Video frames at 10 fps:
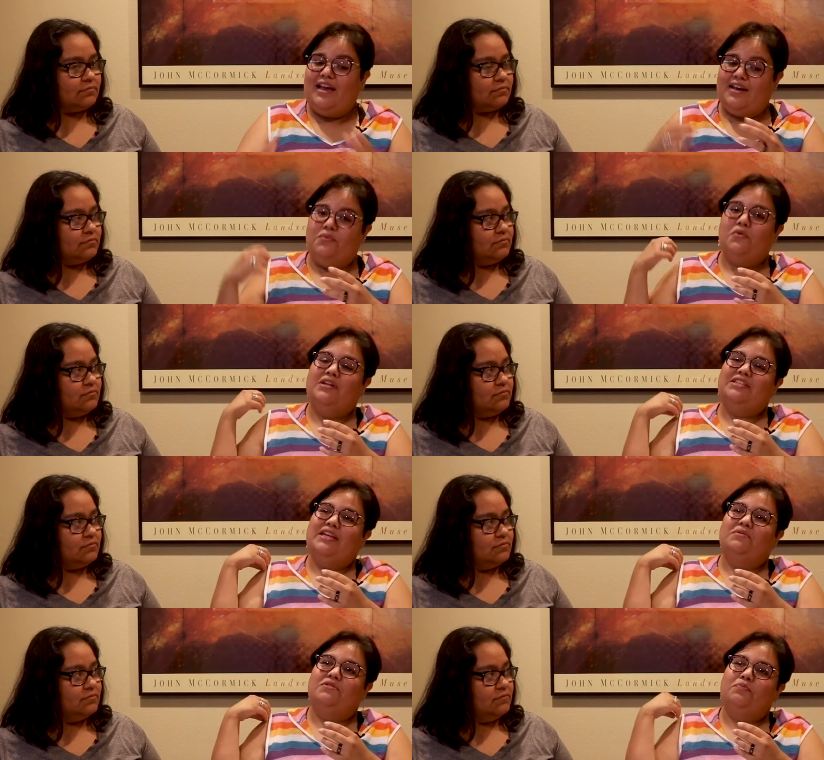Speaker 1: and once
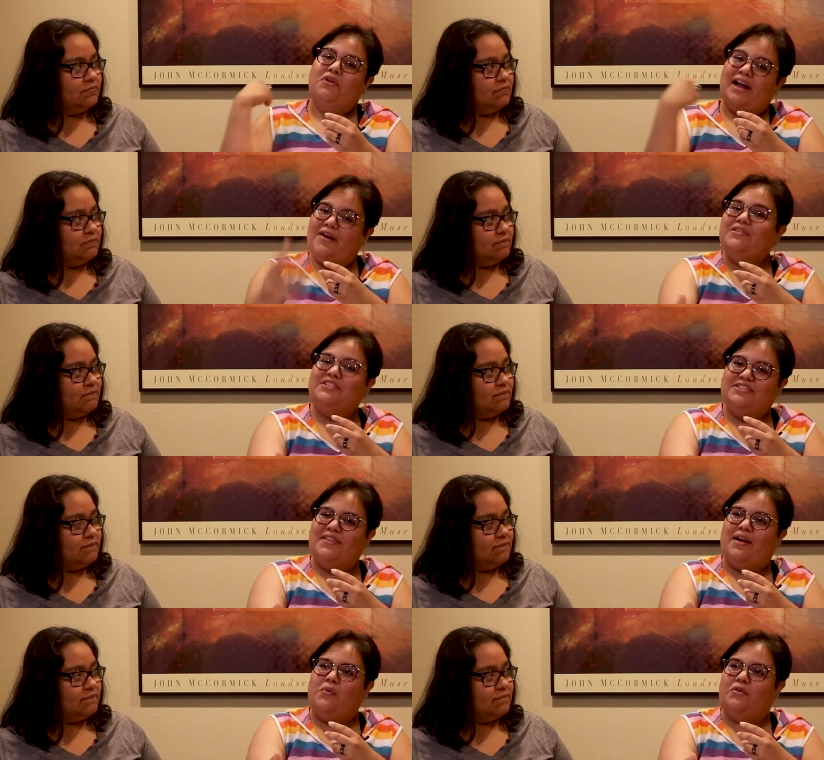i was put out into
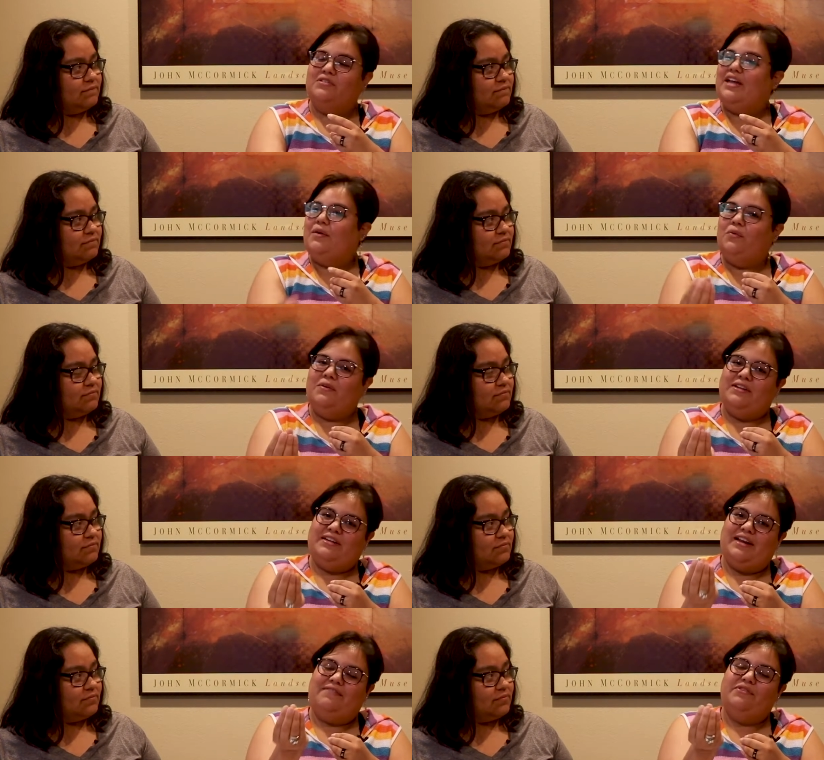that world I w-
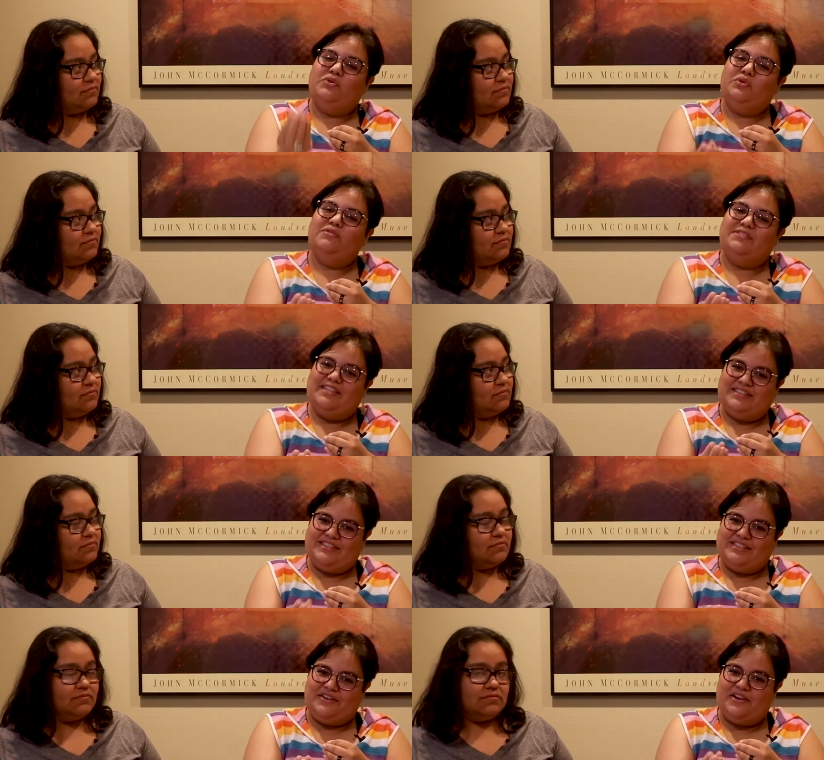didn't have the tools
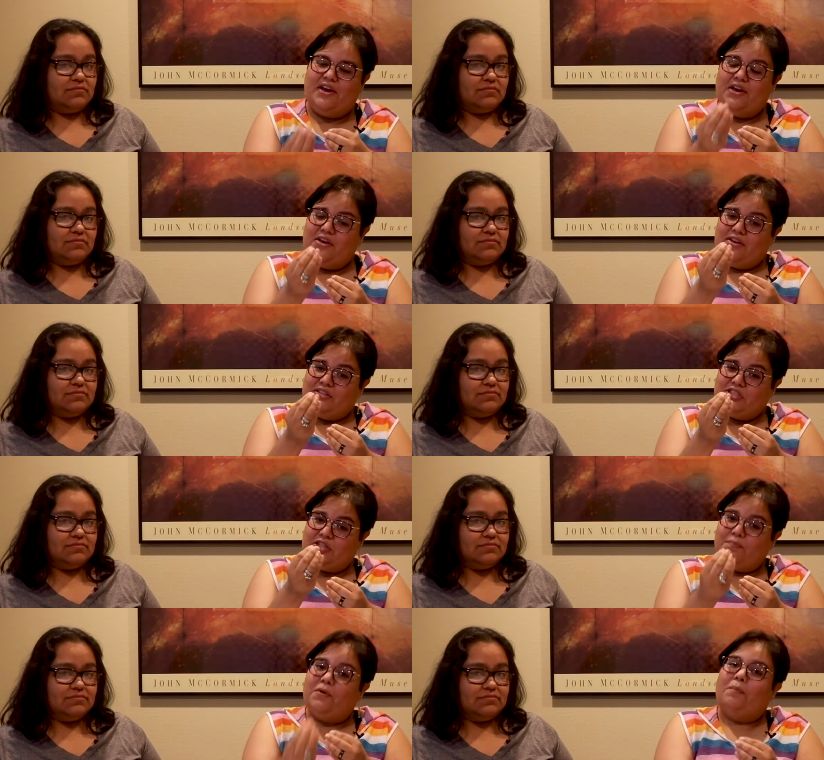necessary
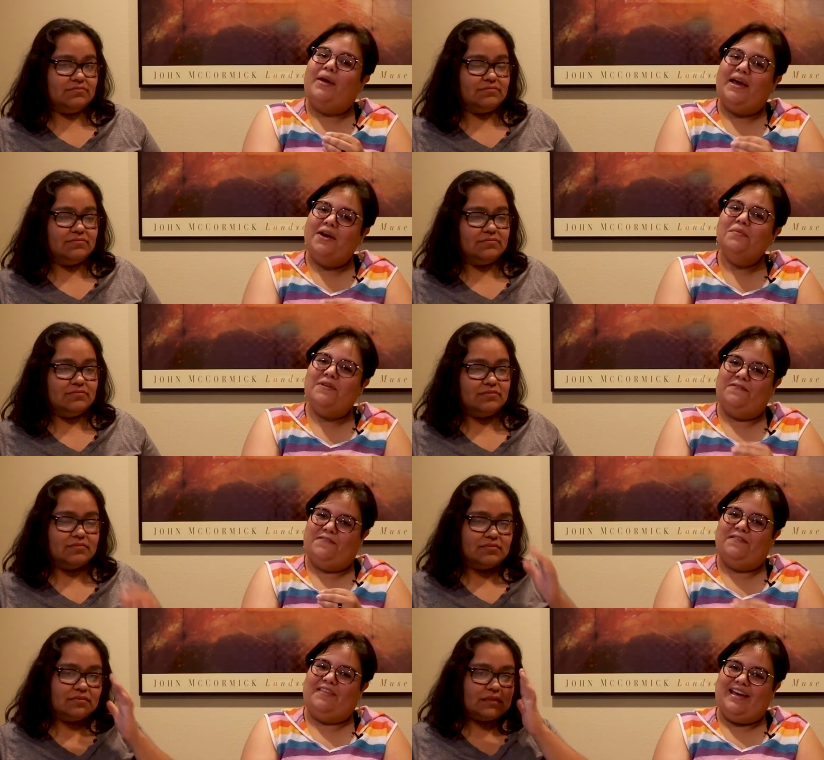to prepare me
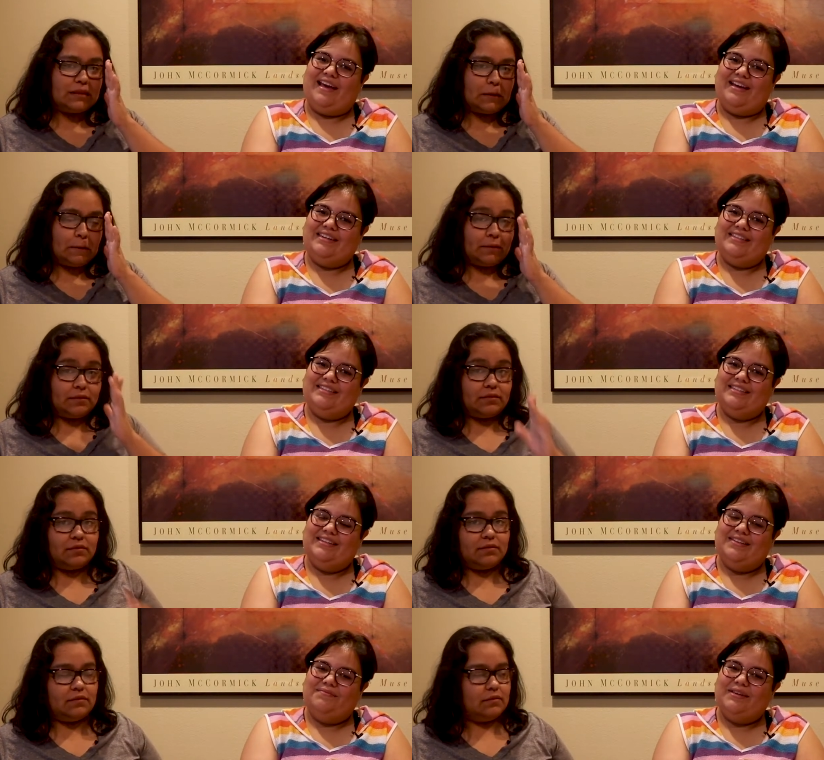for that
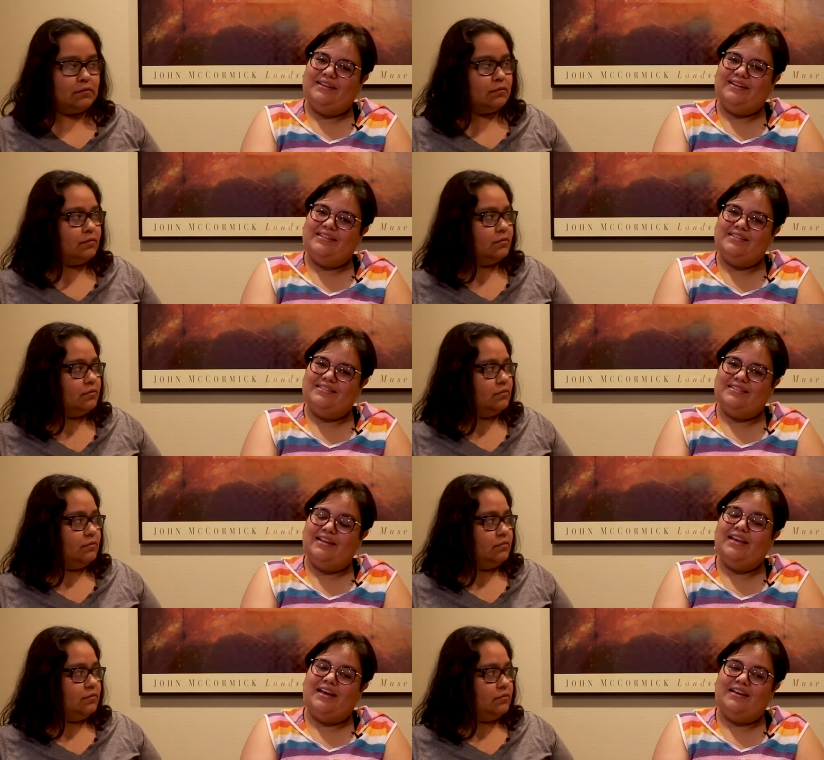because
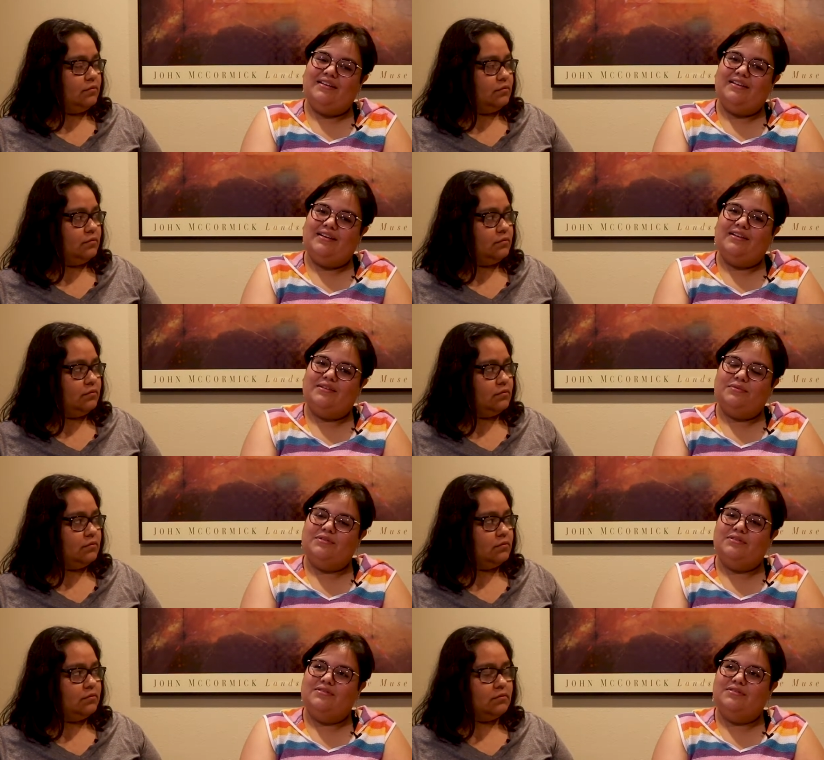again, I
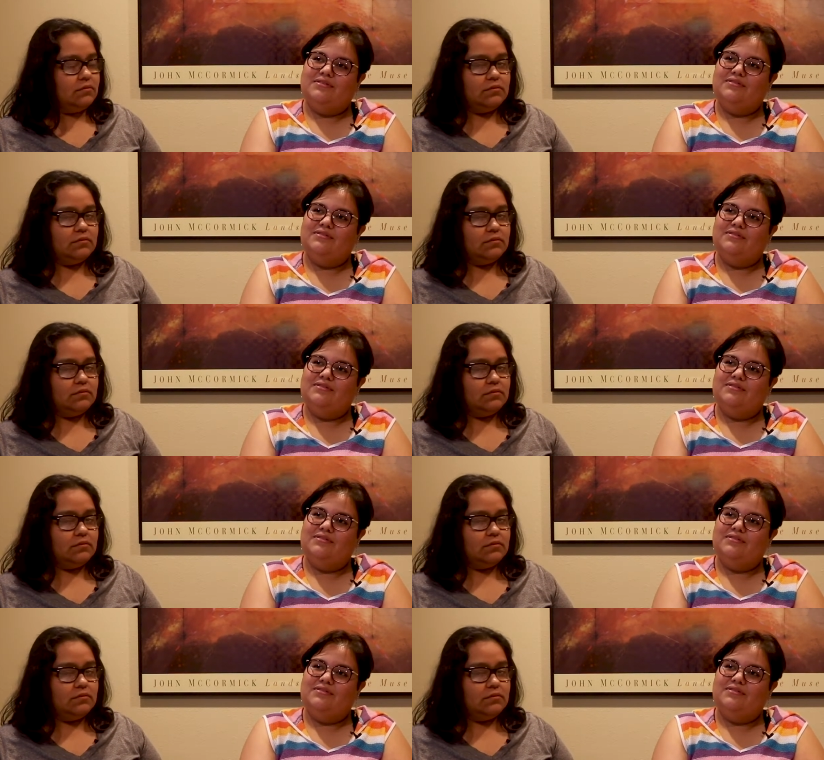was